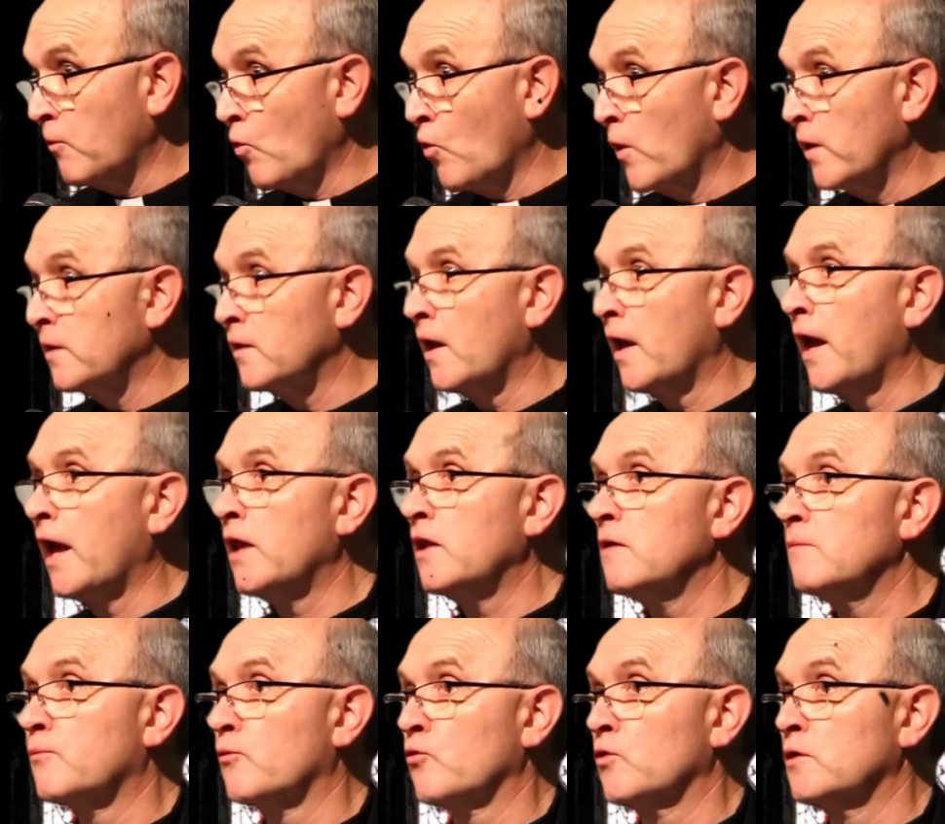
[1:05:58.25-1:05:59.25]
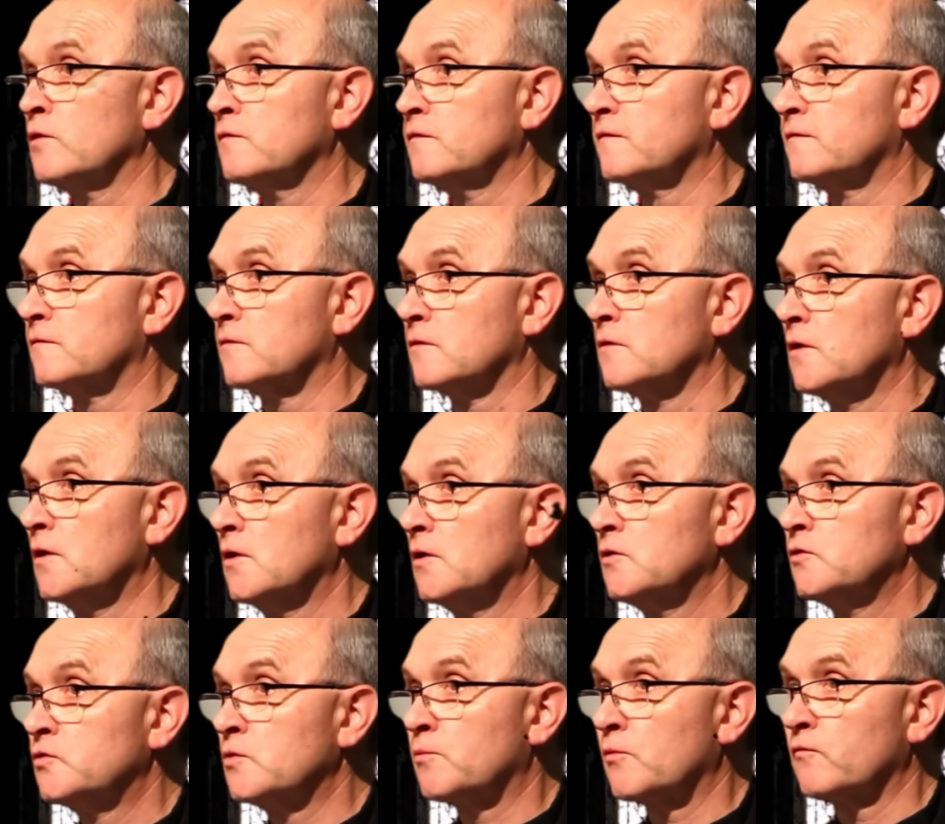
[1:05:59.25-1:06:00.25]
As an exorcist, I've seen how
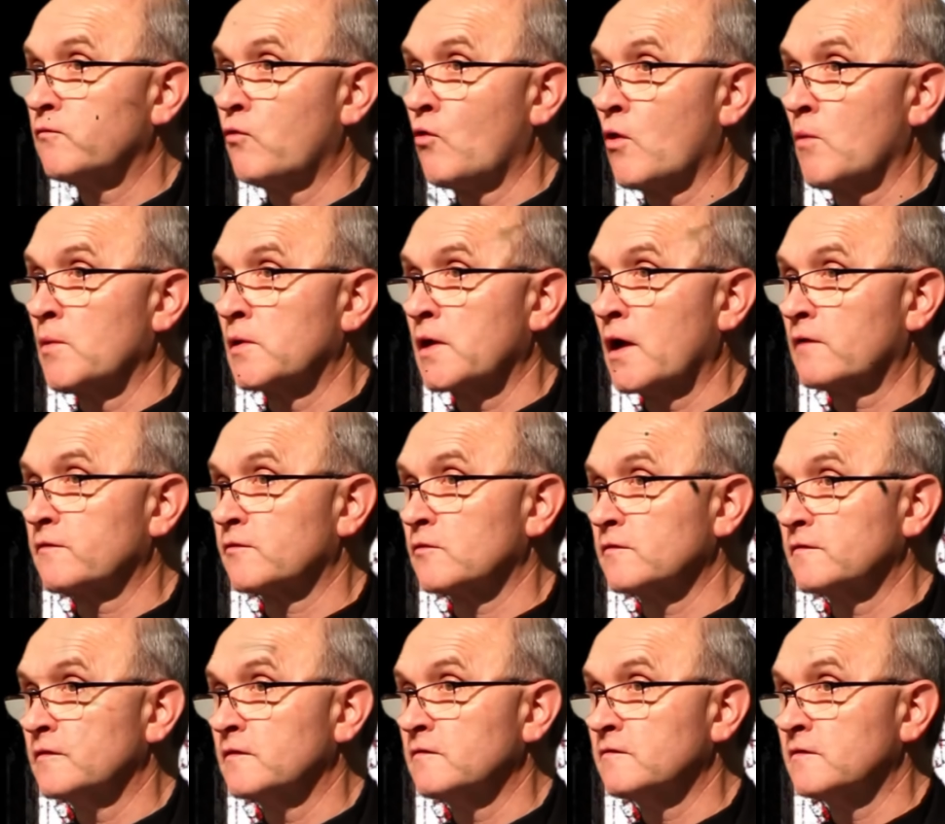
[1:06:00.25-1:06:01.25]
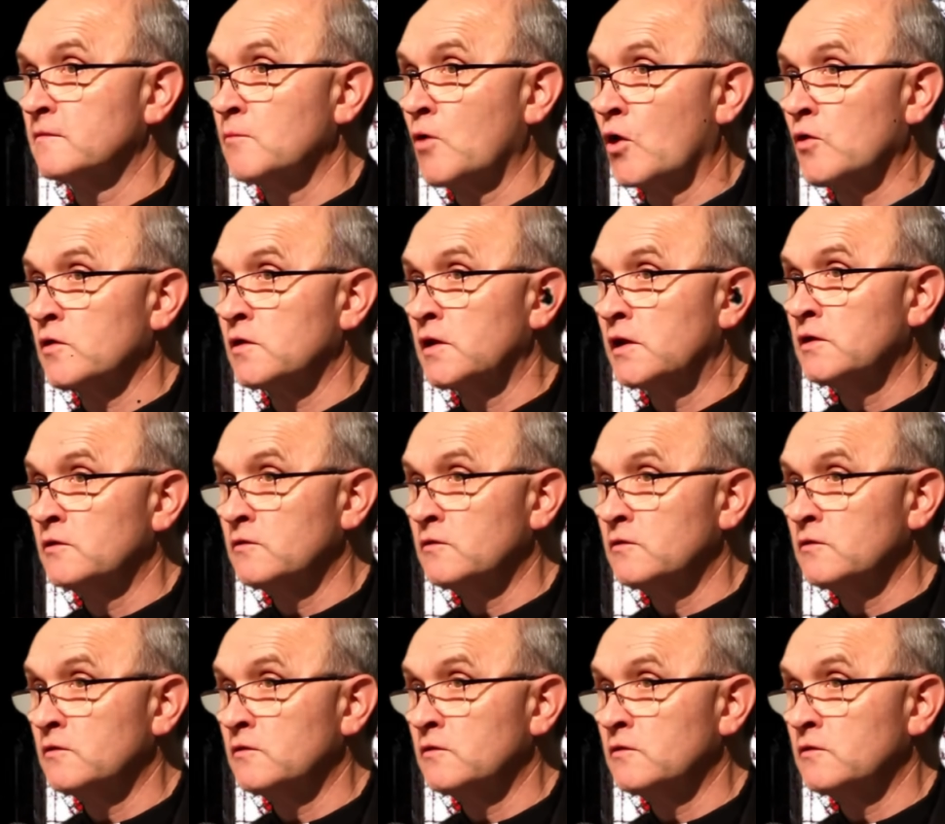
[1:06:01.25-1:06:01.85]
evil clings to its hold,